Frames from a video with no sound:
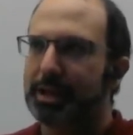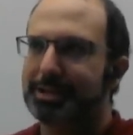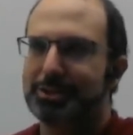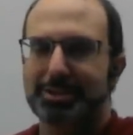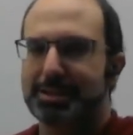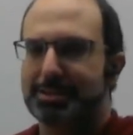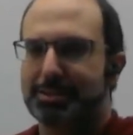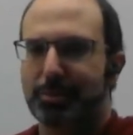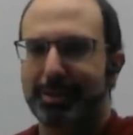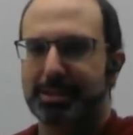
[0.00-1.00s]
it just has
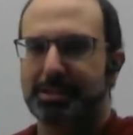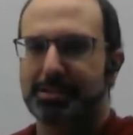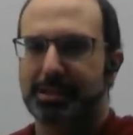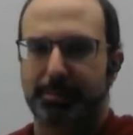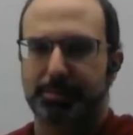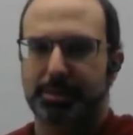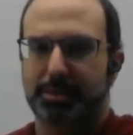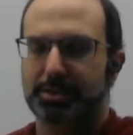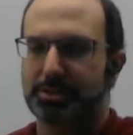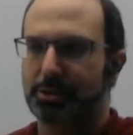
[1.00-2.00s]
so many steps and
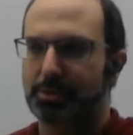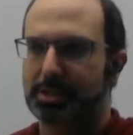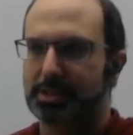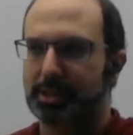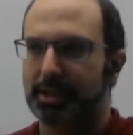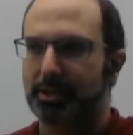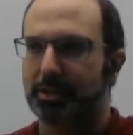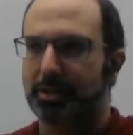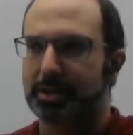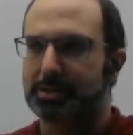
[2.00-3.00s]
it's so easy to get
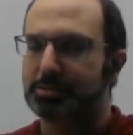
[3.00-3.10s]
lost,